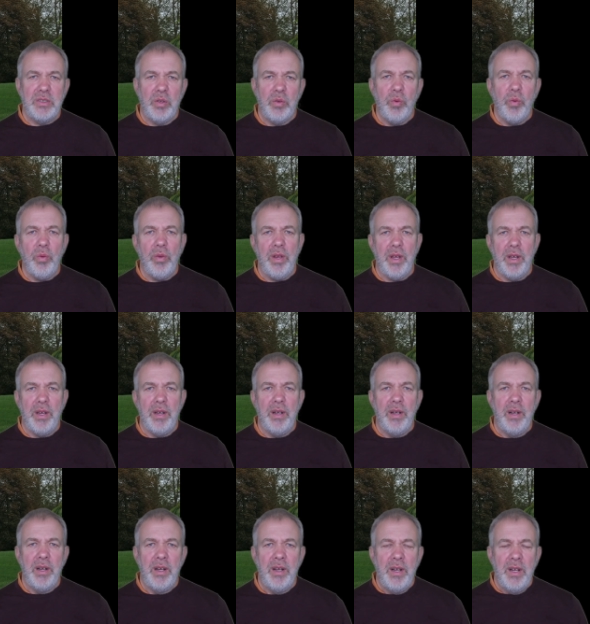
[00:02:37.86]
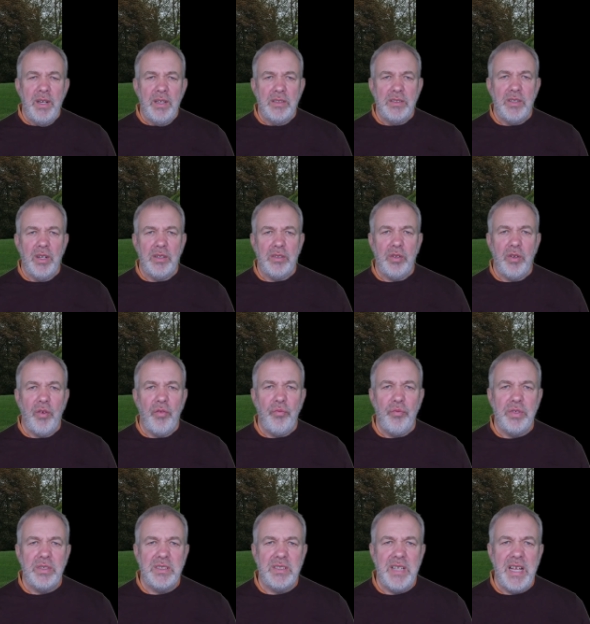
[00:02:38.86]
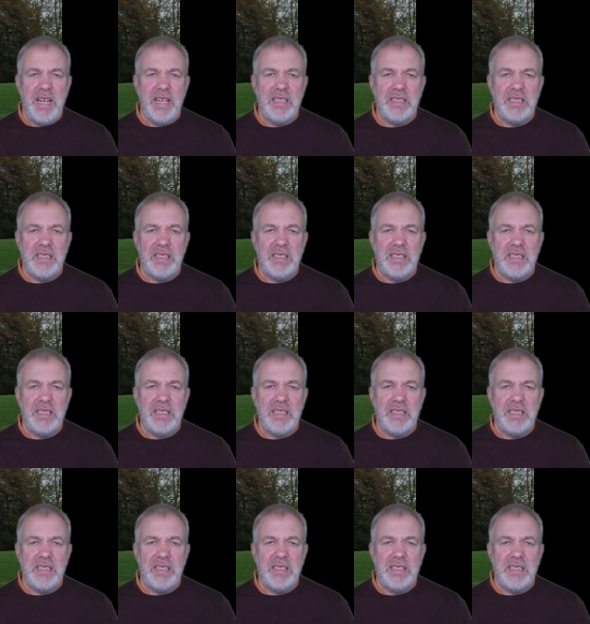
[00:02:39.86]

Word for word: all year. Started off with six